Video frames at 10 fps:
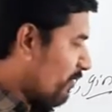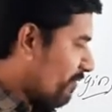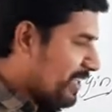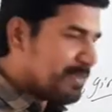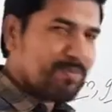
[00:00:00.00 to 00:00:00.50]

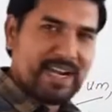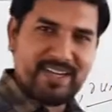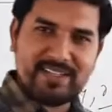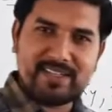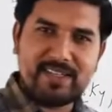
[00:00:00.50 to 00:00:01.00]
these
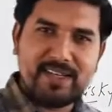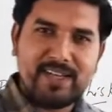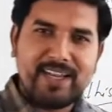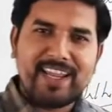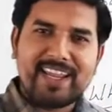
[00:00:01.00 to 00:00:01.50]
brands,
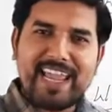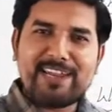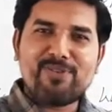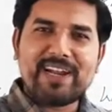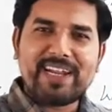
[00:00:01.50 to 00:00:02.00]

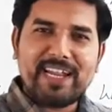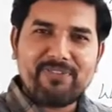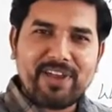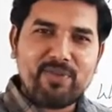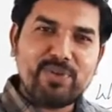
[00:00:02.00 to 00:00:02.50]
can you
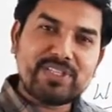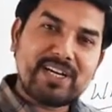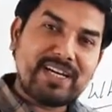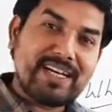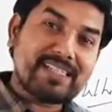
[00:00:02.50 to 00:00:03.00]
identify which
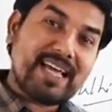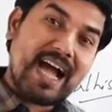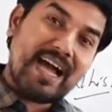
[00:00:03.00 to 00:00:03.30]
contains the